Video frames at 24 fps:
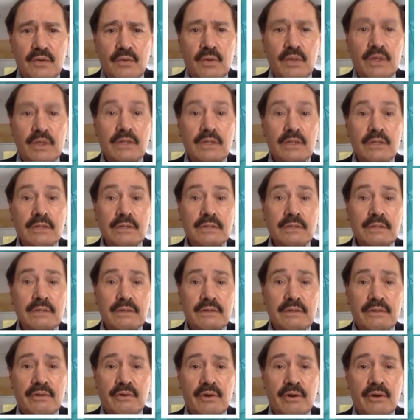Well,
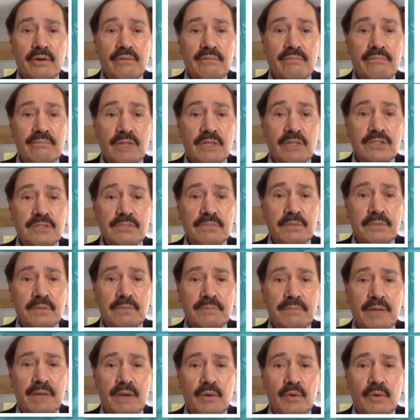there are multiple
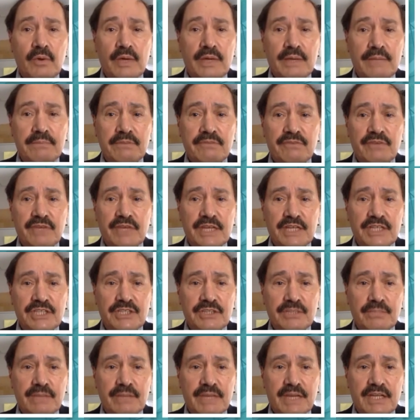power
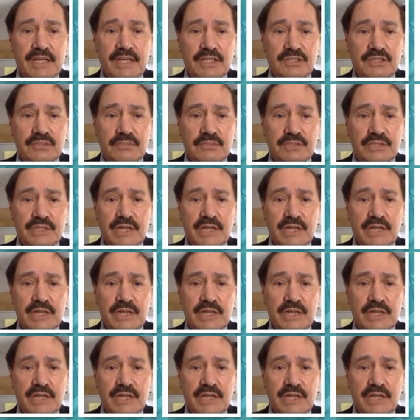amplification mechanisms,